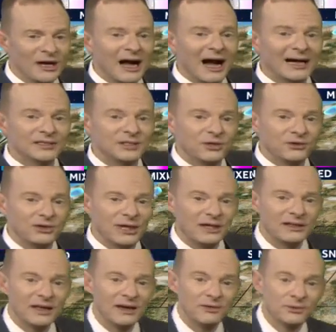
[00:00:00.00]
I do think
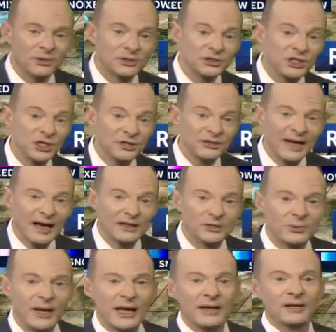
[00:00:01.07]
that it will chill down as
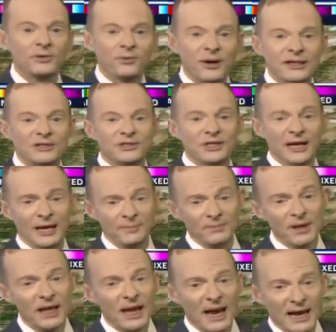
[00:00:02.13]
we head into Wednesday
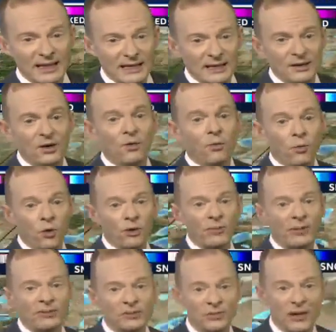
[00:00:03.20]
and then warm
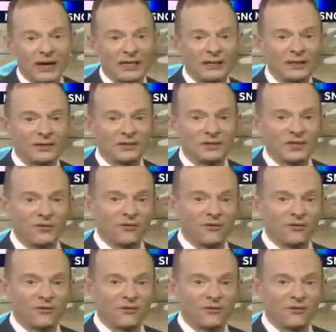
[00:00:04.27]
up as we head into Thursday,